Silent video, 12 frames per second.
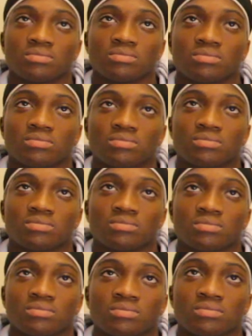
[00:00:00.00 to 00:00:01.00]

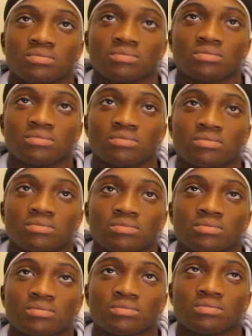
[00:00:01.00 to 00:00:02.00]

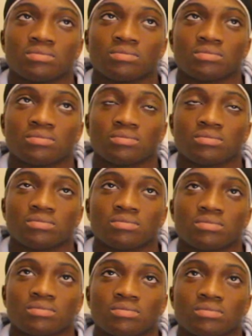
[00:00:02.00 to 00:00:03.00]

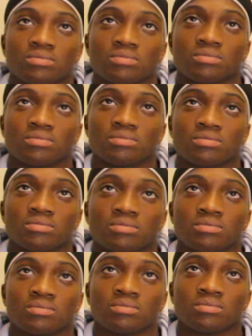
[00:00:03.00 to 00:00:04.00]

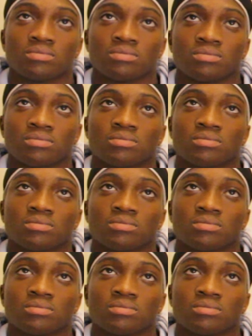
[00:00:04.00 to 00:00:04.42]
[no speech]